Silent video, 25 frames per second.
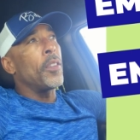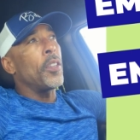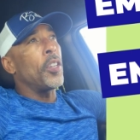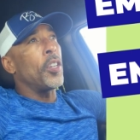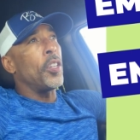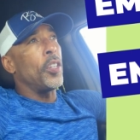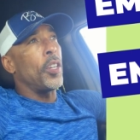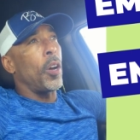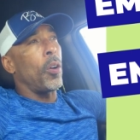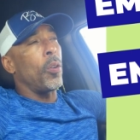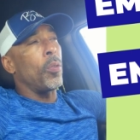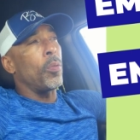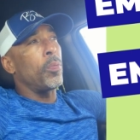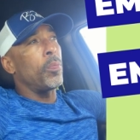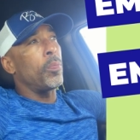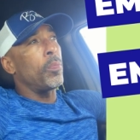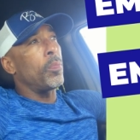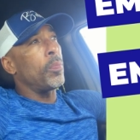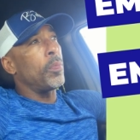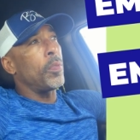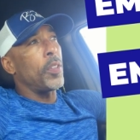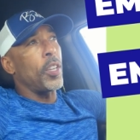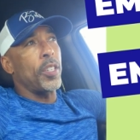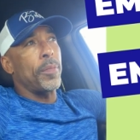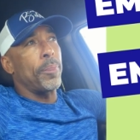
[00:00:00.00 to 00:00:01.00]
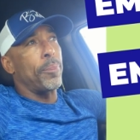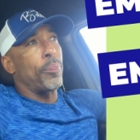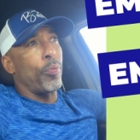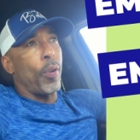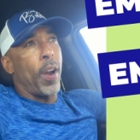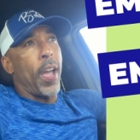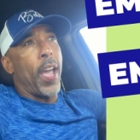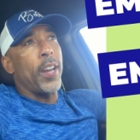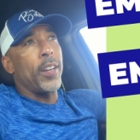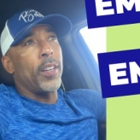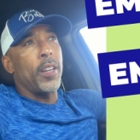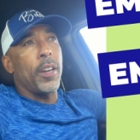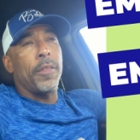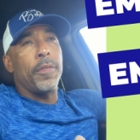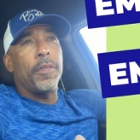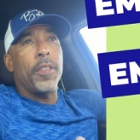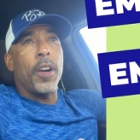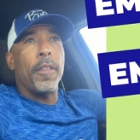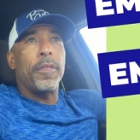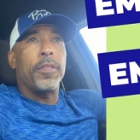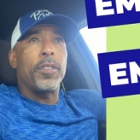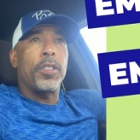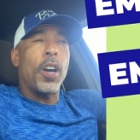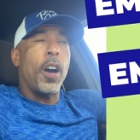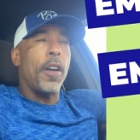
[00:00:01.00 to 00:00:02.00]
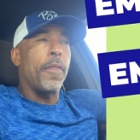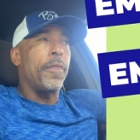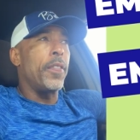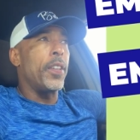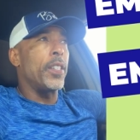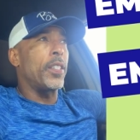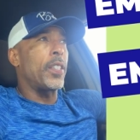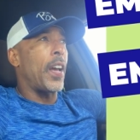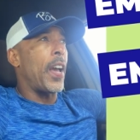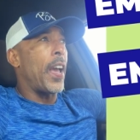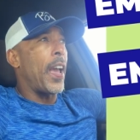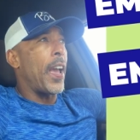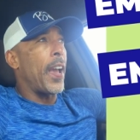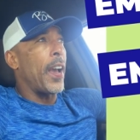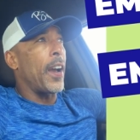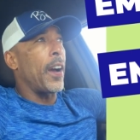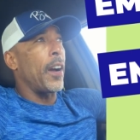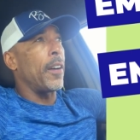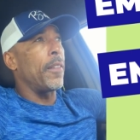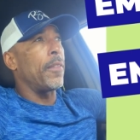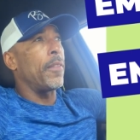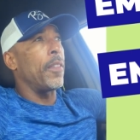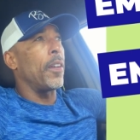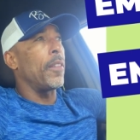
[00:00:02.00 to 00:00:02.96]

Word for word: you know, this brand of, of toughness I have,